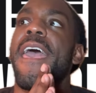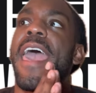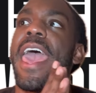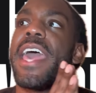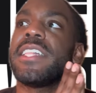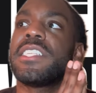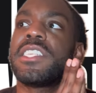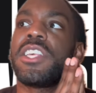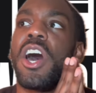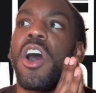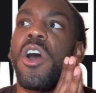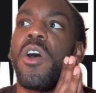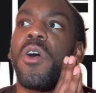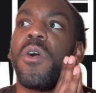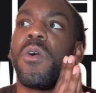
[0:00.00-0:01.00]
And
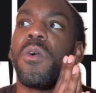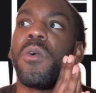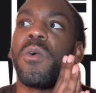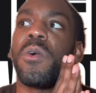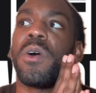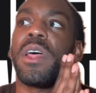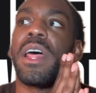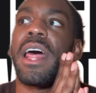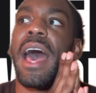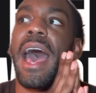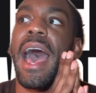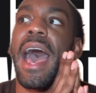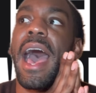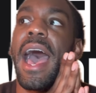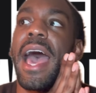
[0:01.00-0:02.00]
so
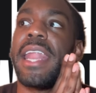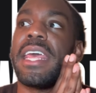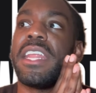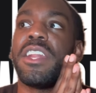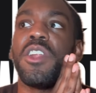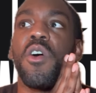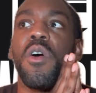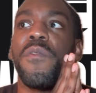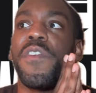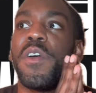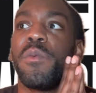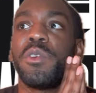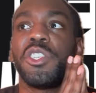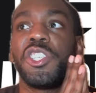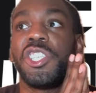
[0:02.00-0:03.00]
I didn't know if
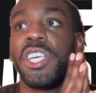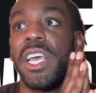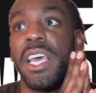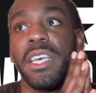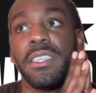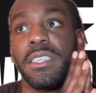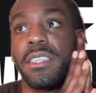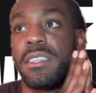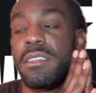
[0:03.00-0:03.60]
it was just,